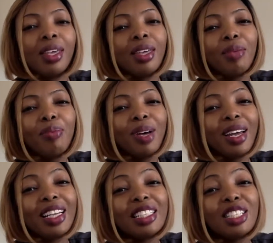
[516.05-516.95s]
But
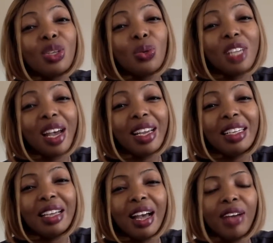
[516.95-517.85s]
it's so
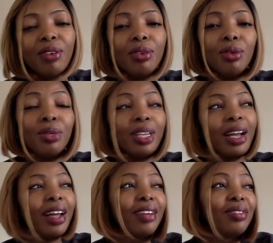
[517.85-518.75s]
tiny. I don't know the
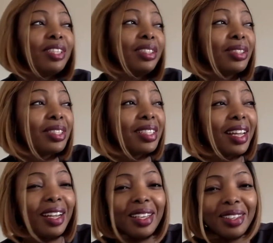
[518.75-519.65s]
kind of needles
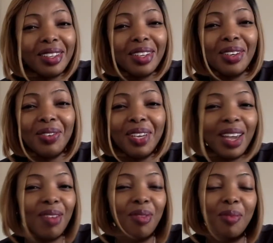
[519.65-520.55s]
that we
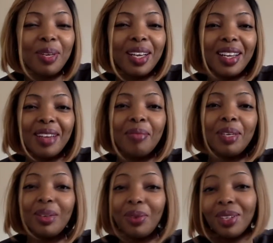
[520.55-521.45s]
get from Ghana, but
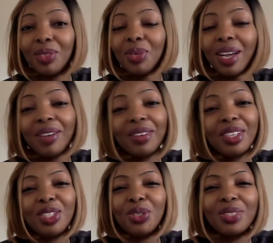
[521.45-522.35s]
the ones we have here are
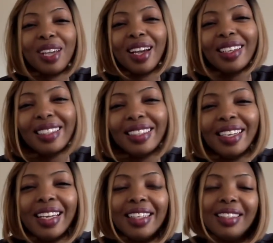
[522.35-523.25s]
so tiny.
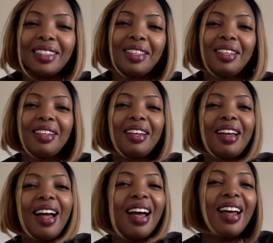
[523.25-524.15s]
And
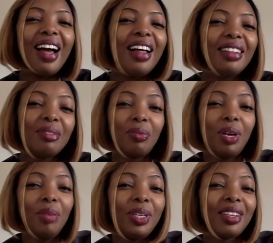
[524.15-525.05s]

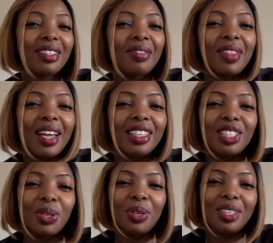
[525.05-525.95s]
well, because of that, it's
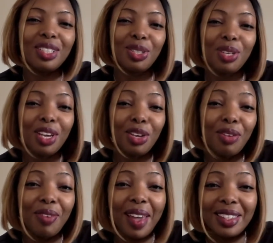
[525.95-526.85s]
so easy to get your
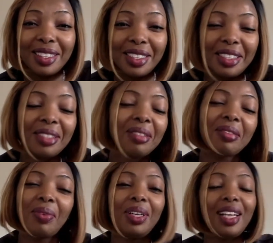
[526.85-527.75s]
vaccine.
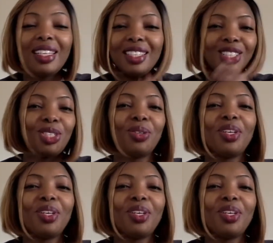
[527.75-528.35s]
Well, that's a joke.